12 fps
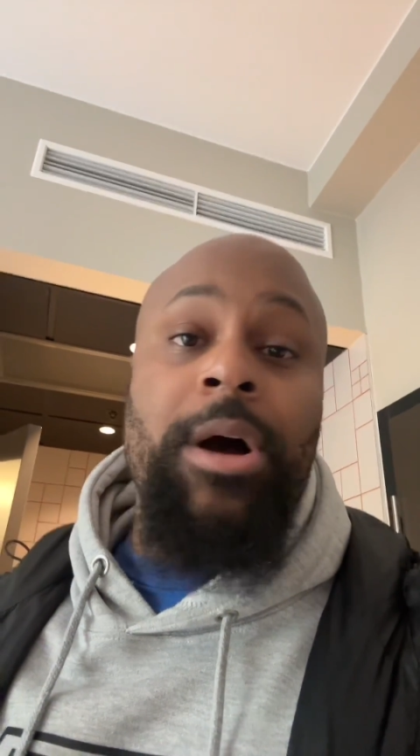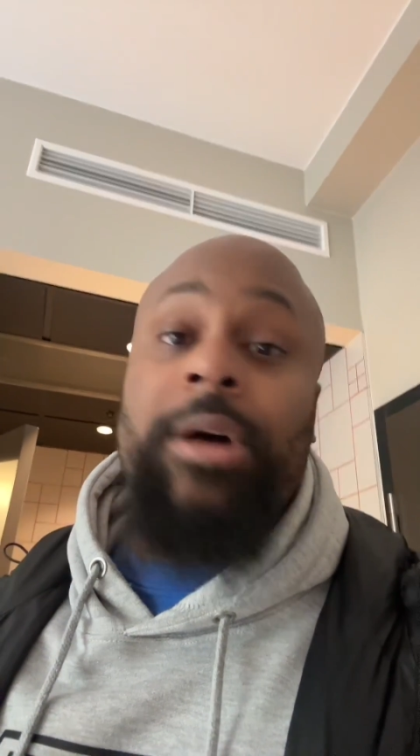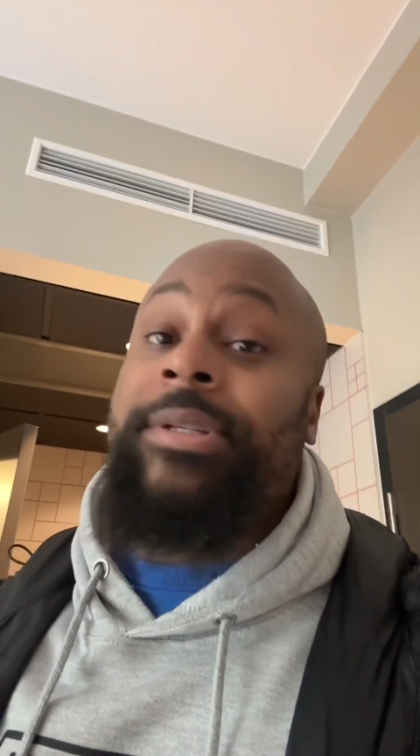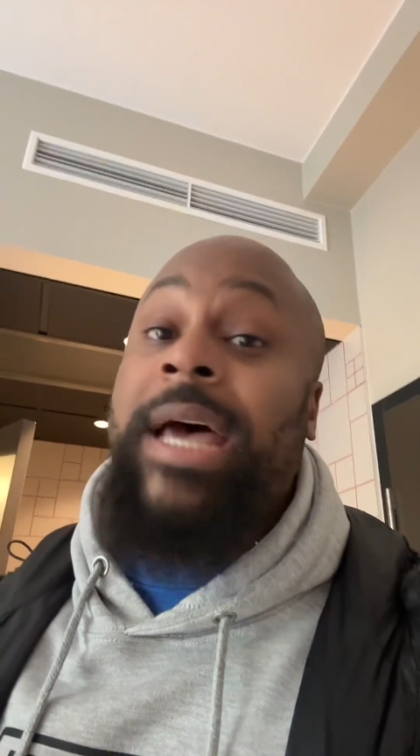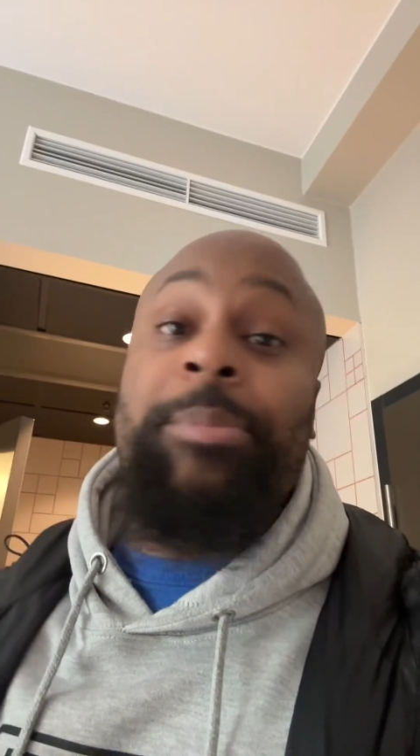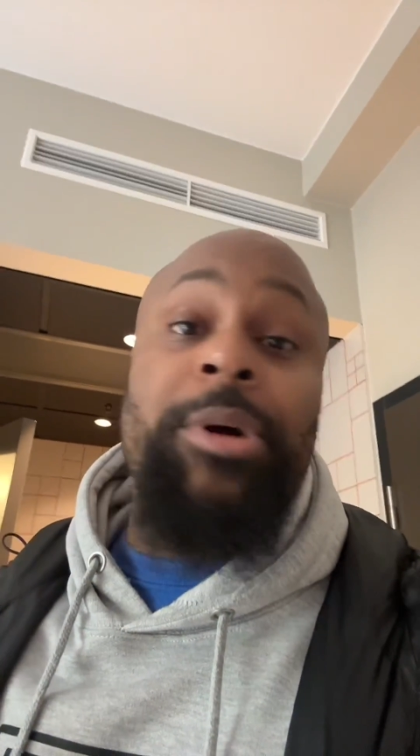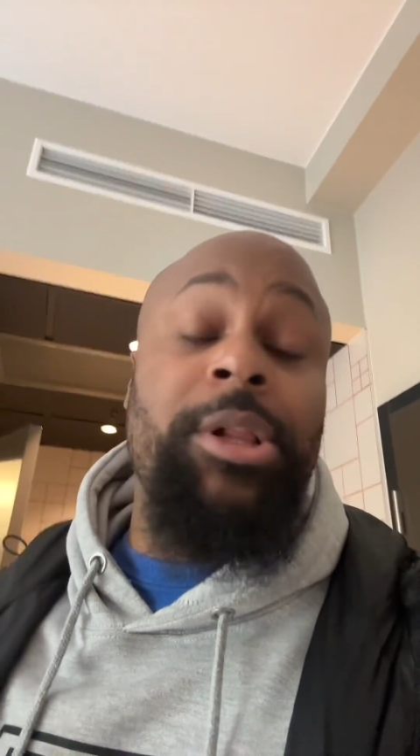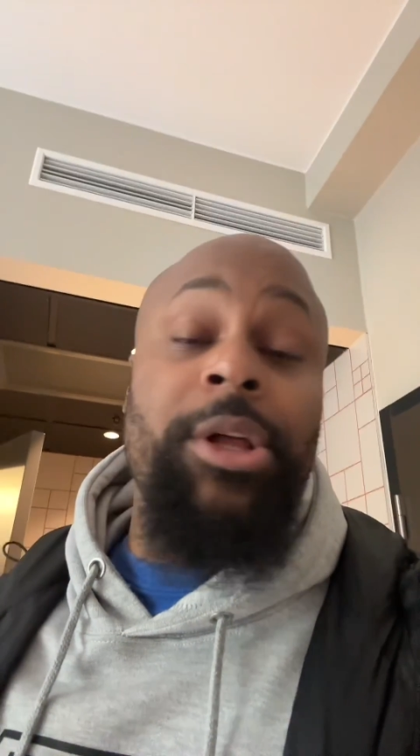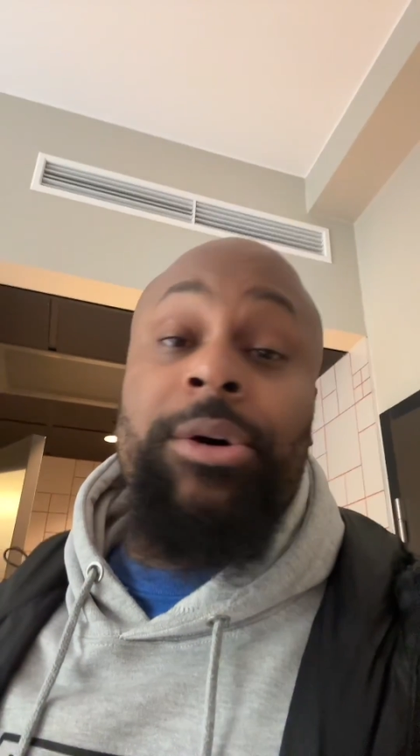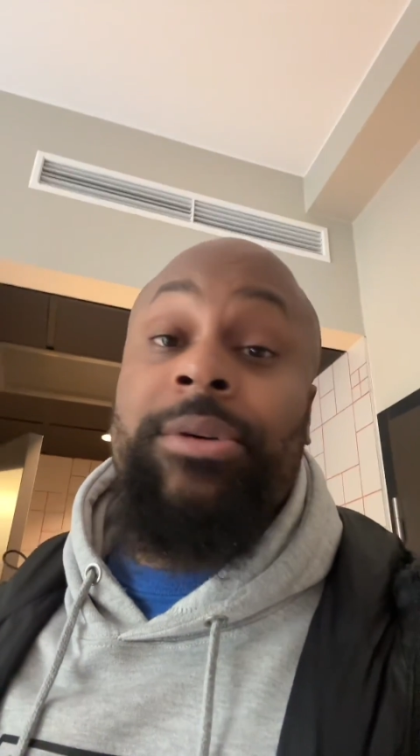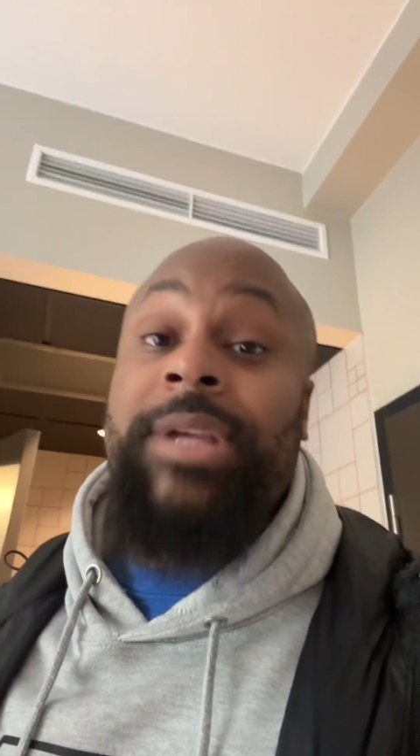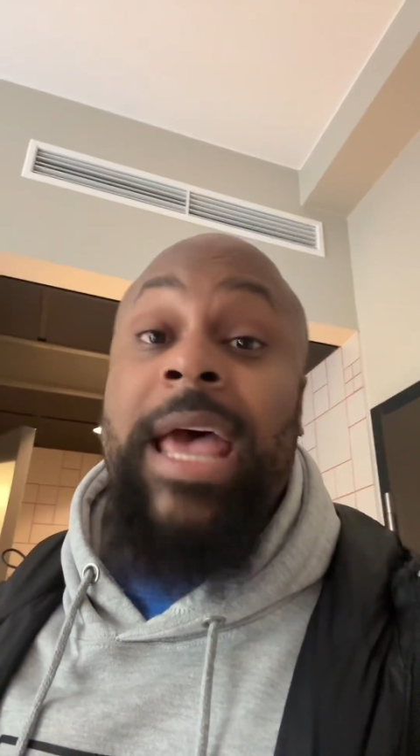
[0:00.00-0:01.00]
all type of
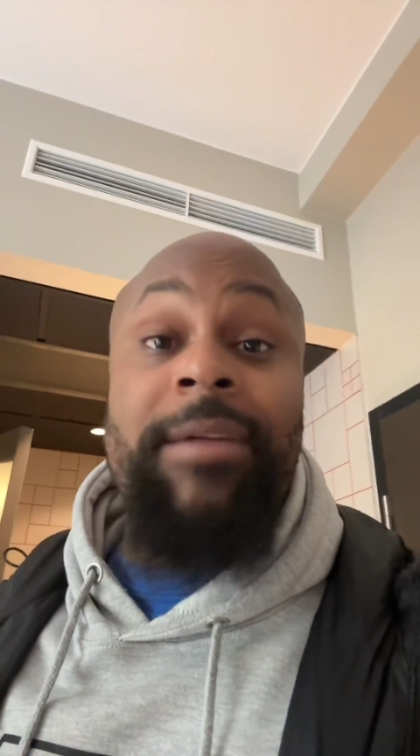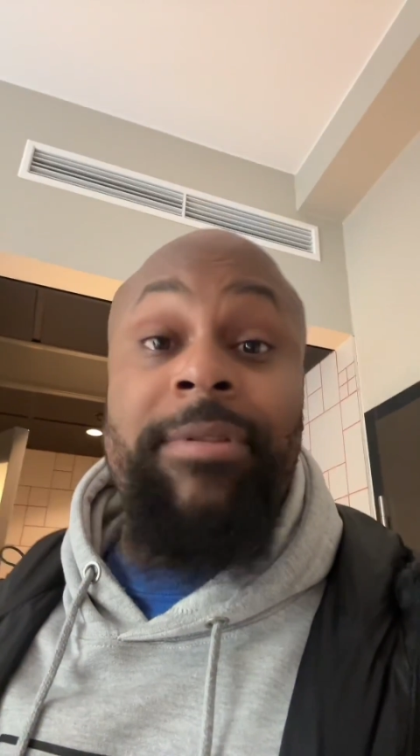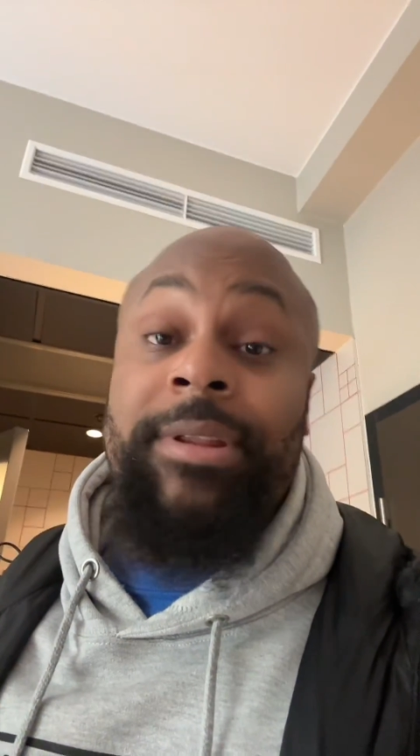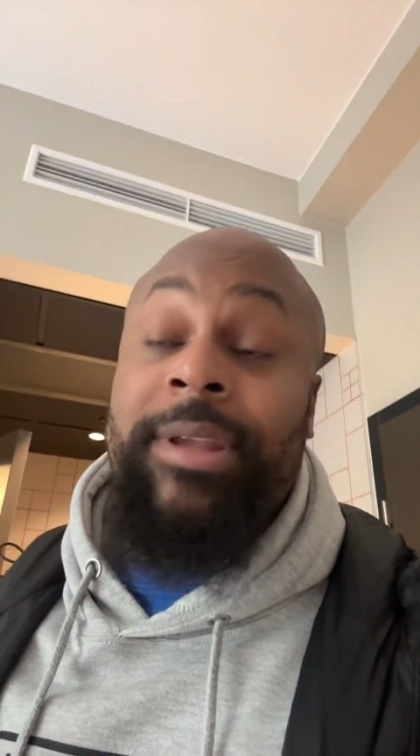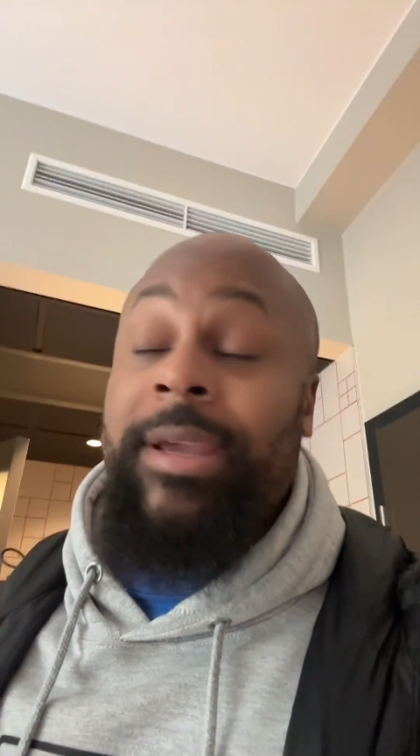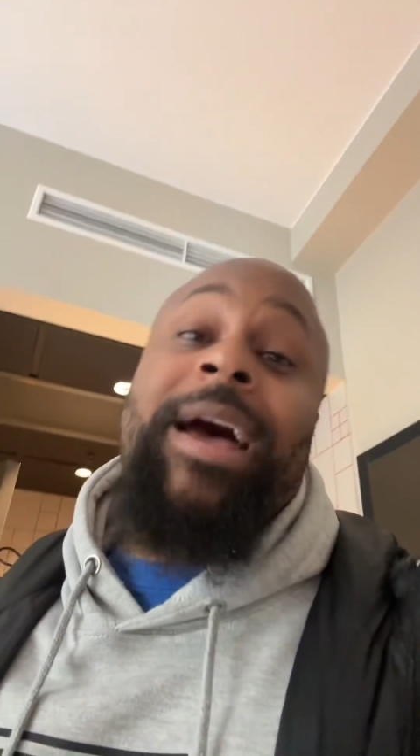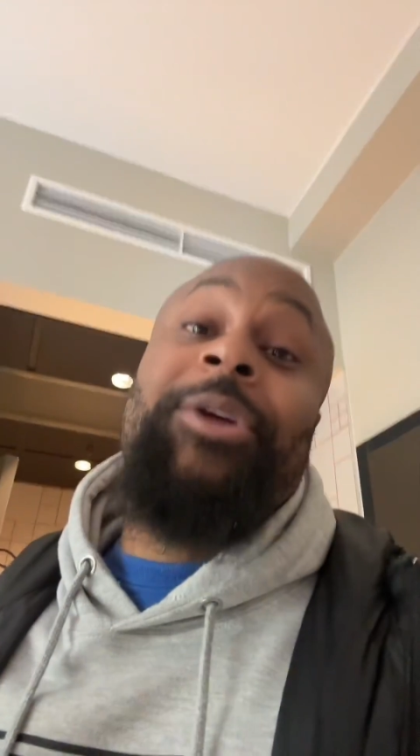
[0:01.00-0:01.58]
clothes, everything.